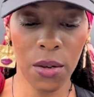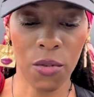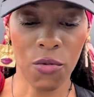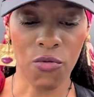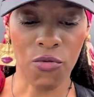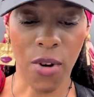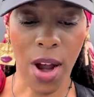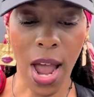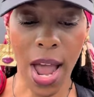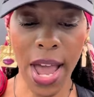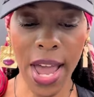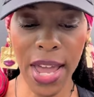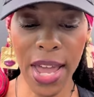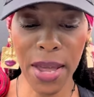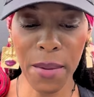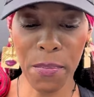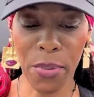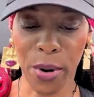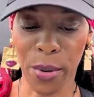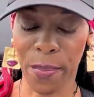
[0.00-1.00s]

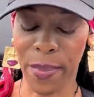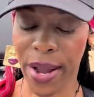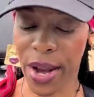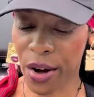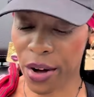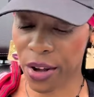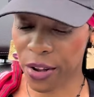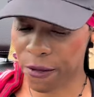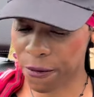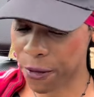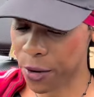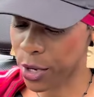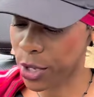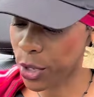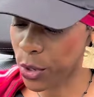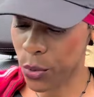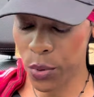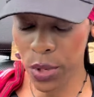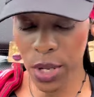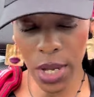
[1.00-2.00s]
right? Preparing for
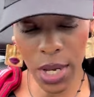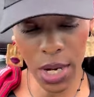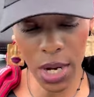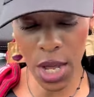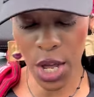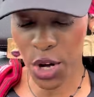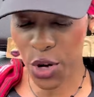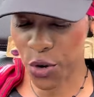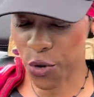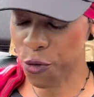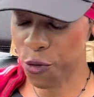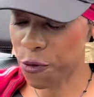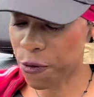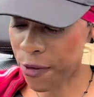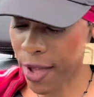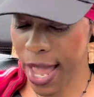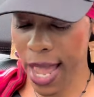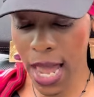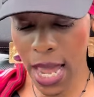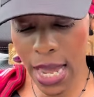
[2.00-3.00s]
union, a new
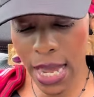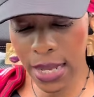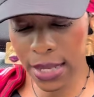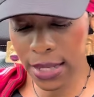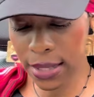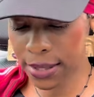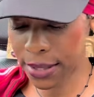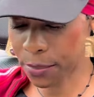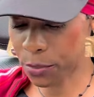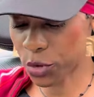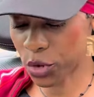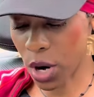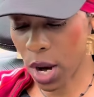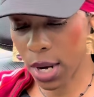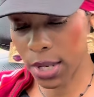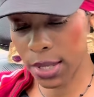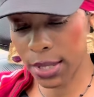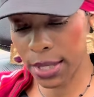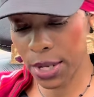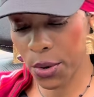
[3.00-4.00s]
phase. I'm trying
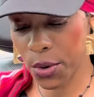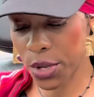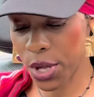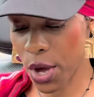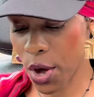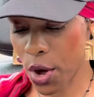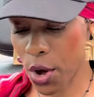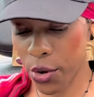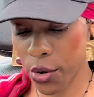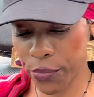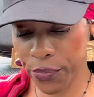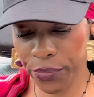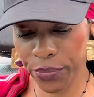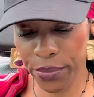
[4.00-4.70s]
to tell y'all,